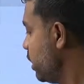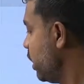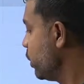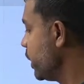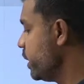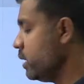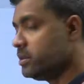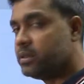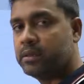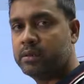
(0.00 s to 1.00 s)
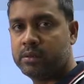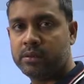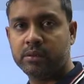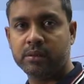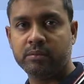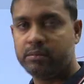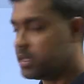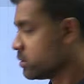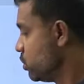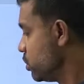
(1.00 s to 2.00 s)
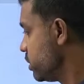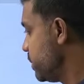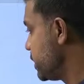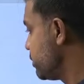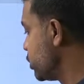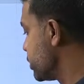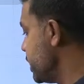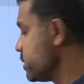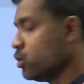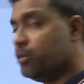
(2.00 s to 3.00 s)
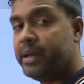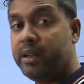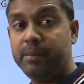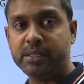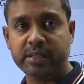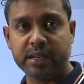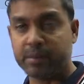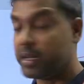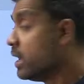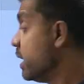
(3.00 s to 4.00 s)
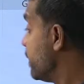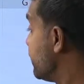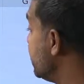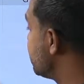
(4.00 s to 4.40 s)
how can I answer? Yes, because there is no material misstatement. This